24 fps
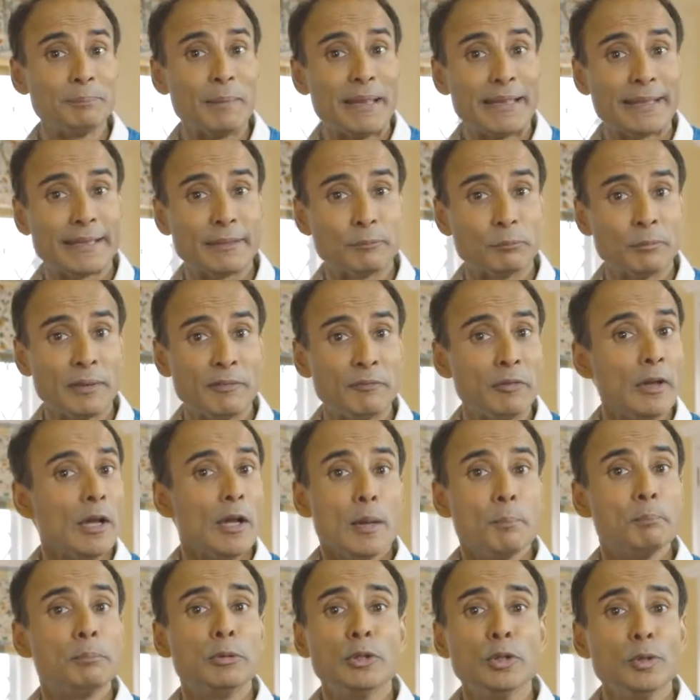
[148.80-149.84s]
make it with
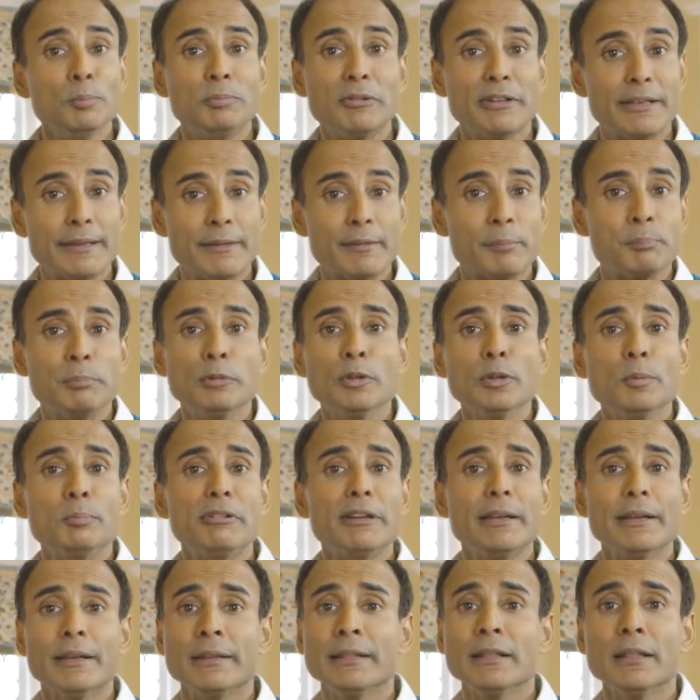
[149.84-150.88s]
blueberries,
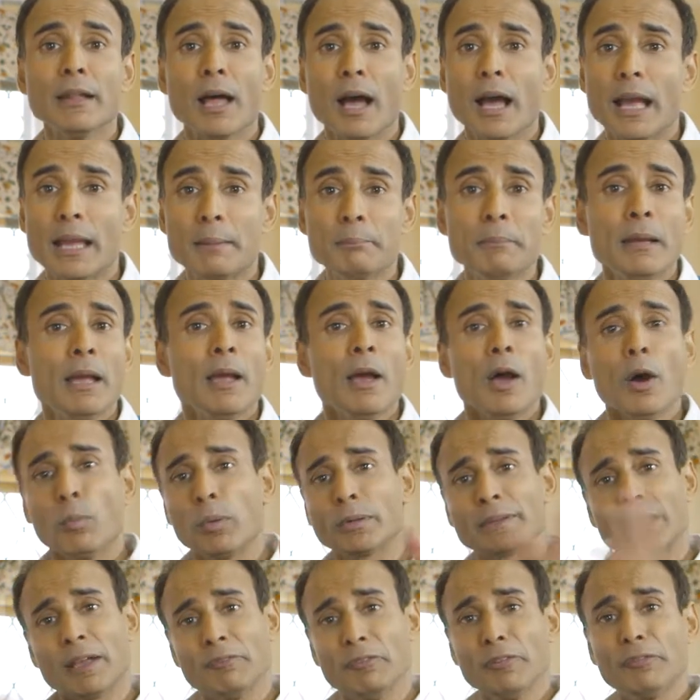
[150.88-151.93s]
blueberry and lime.
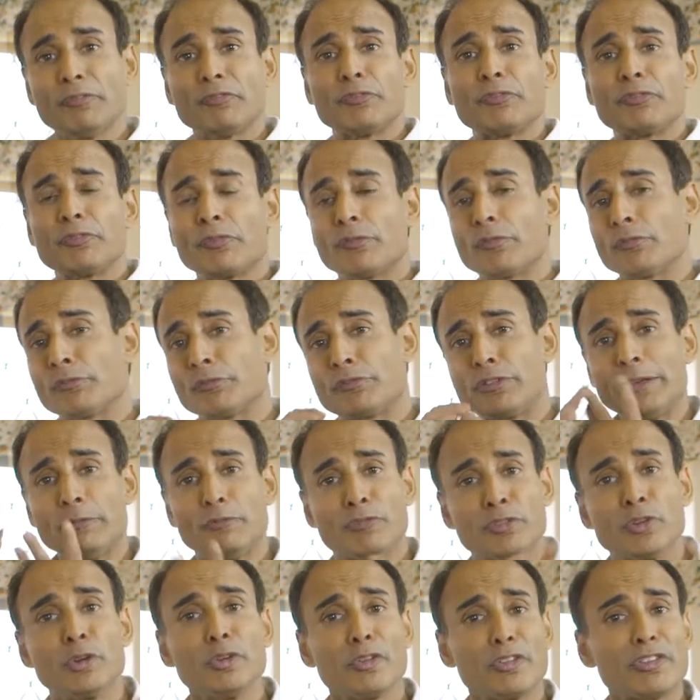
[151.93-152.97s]
Whatever
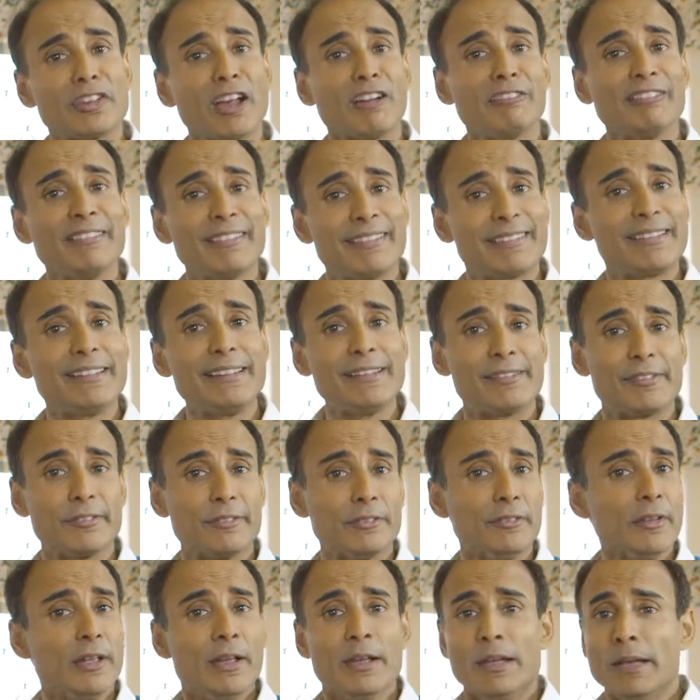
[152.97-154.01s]
fruits are in
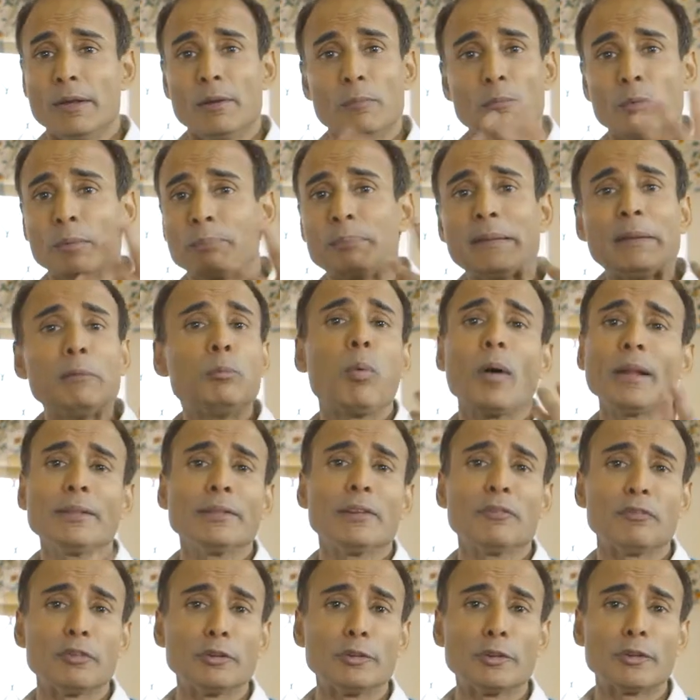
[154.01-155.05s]
season would be
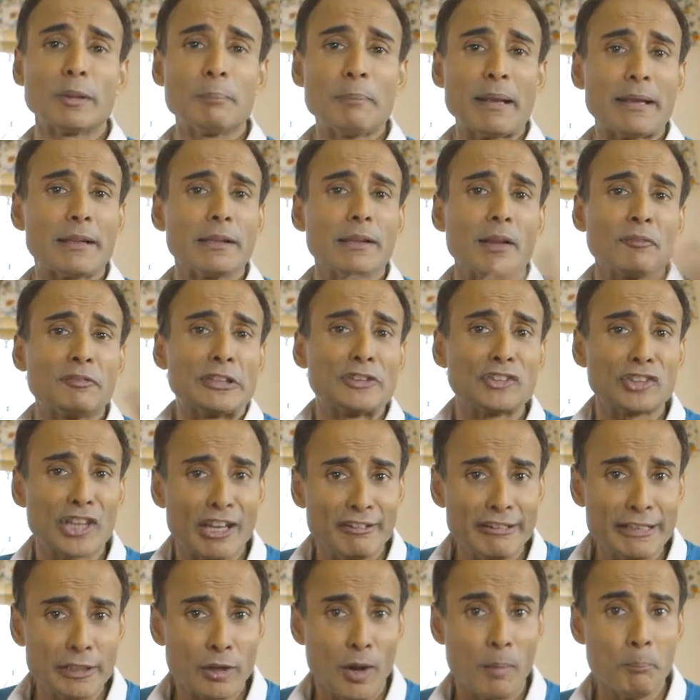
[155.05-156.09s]
wonderful. You can make a lovely
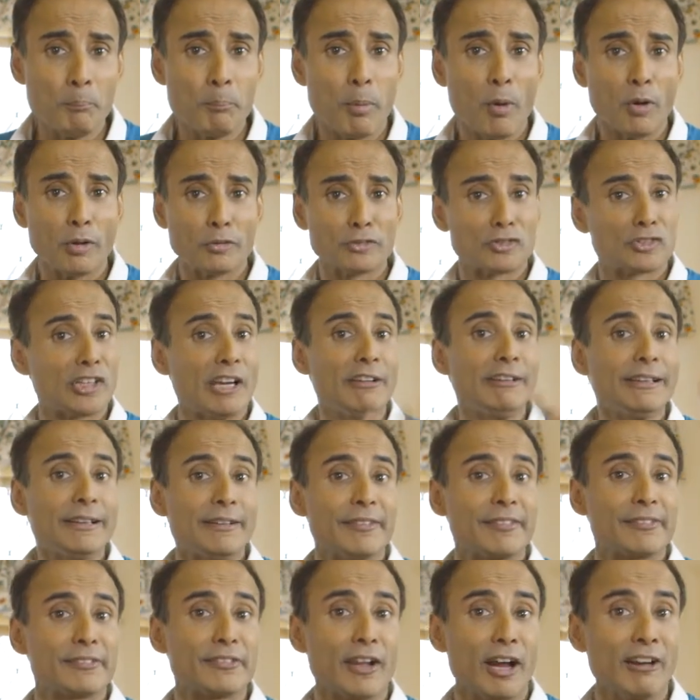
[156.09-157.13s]
cherry compote. Cherry
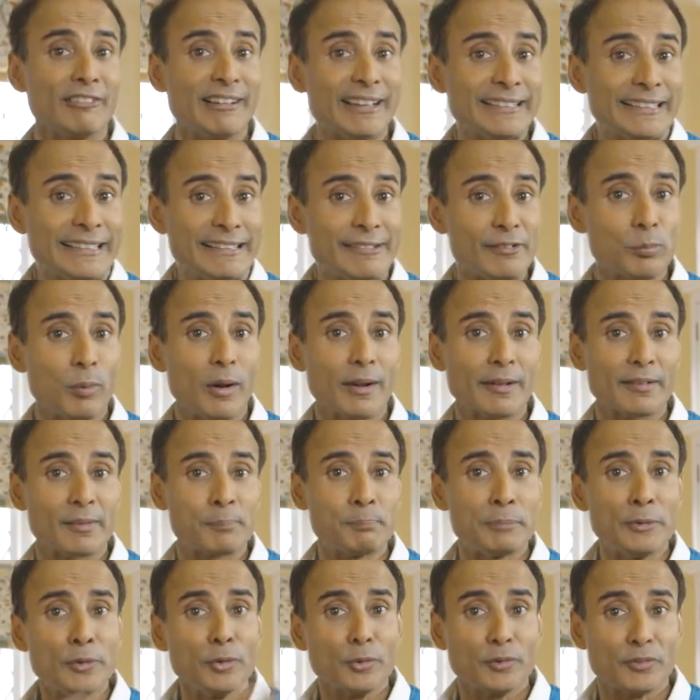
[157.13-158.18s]
and star anise works
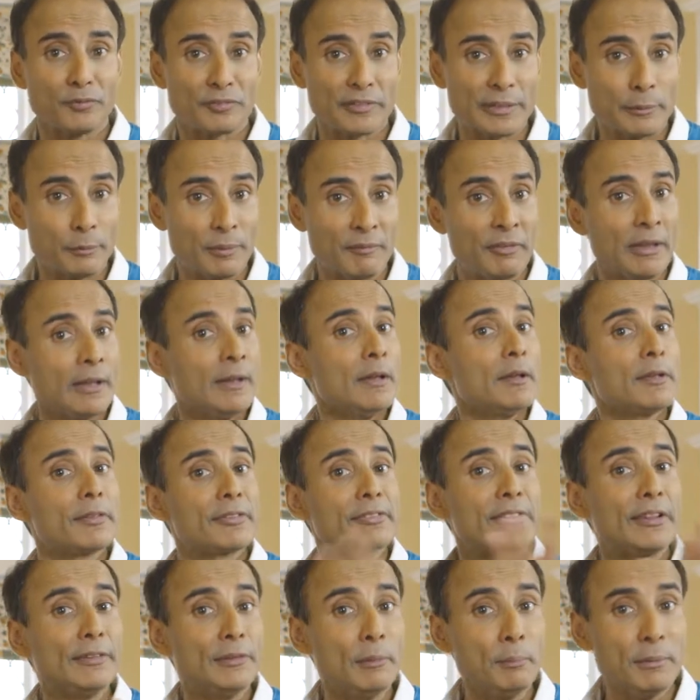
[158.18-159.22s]
beautifully with
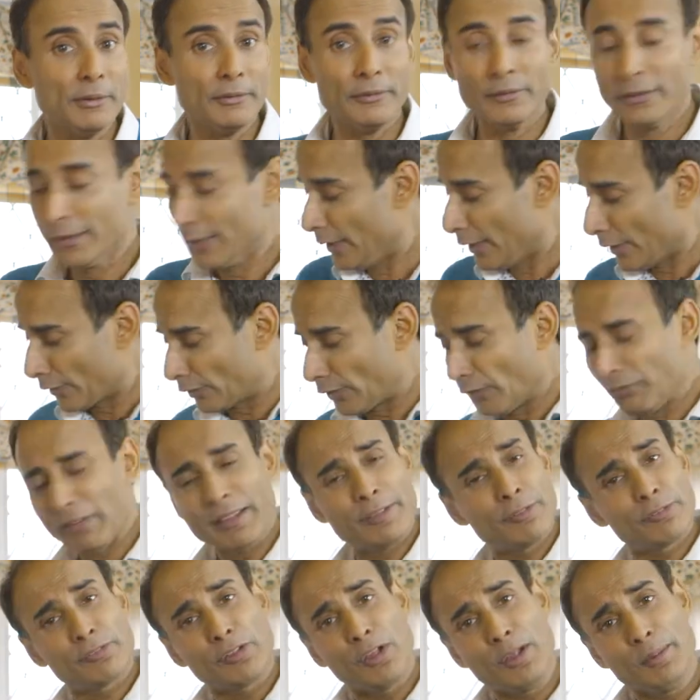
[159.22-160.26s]
cinnamon. So
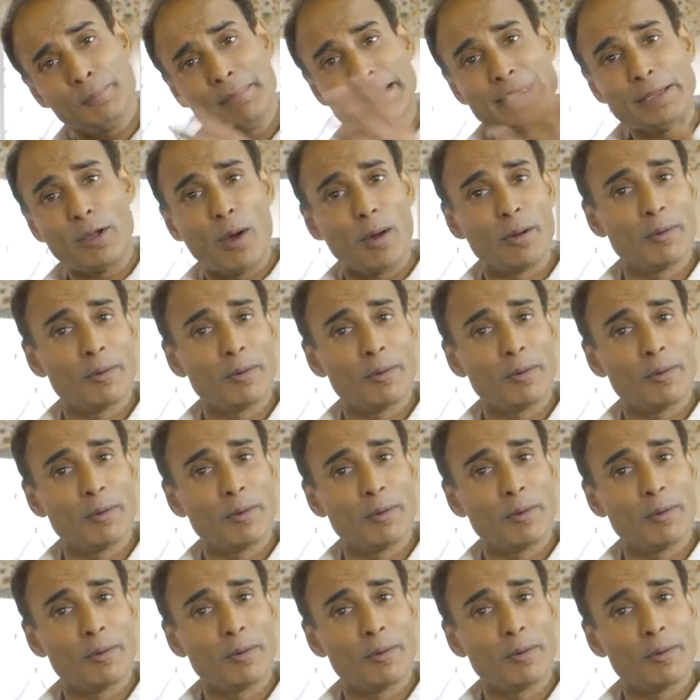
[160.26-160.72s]
there's so many